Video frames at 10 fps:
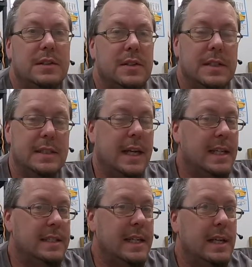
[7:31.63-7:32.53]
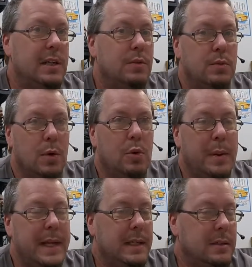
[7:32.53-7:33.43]
So this thing has a
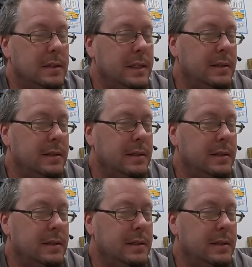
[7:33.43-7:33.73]
roll pan on